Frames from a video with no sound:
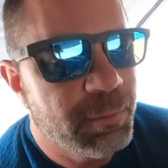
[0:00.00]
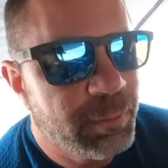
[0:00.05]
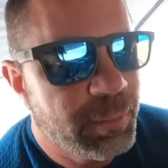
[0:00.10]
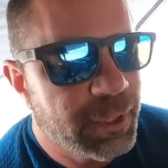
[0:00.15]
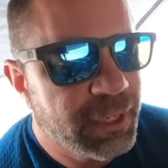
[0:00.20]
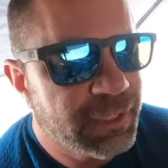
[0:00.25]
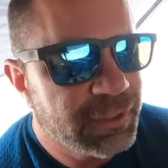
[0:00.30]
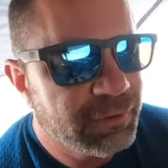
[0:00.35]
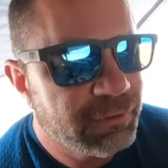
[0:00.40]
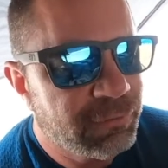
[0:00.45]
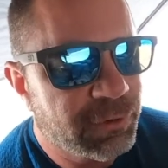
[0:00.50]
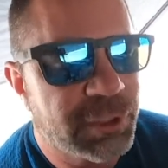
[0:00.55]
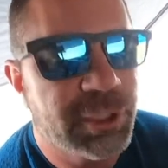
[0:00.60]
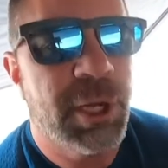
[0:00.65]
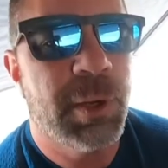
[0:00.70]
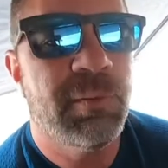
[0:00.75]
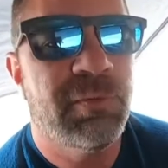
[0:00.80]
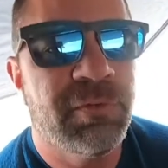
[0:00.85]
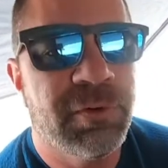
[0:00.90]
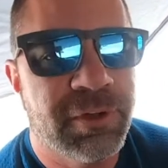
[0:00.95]
But for
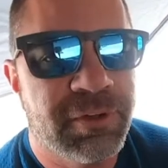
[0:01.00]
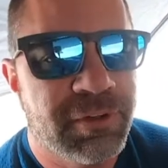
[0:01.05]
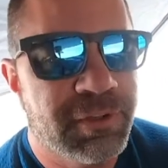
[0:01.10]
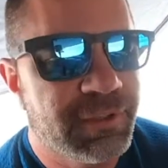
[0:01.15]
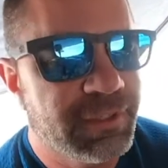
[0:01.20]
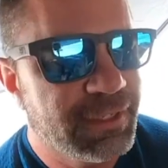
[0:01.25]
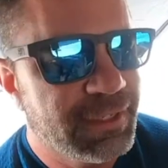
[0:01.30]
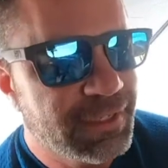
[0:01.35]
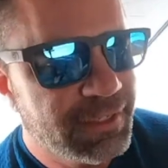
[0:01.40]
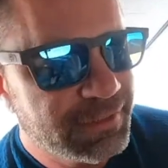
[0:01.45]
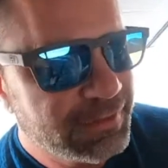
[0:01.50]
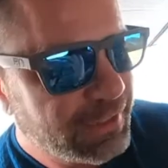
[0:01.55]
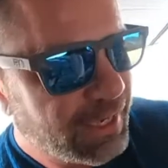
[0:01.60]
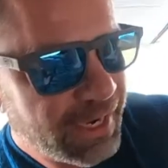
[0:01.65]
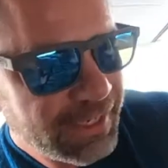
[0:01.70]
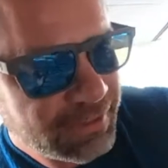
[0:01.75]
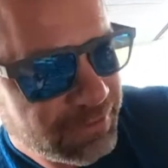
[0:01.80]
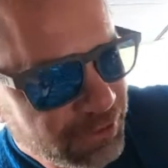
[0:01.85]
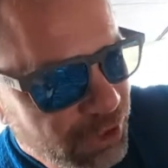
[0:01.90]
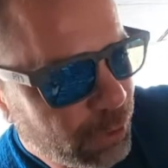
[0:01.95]
comfort,
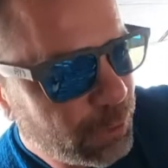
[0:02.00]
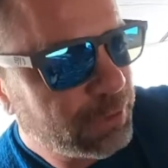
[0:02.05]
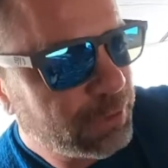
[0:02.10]
I just go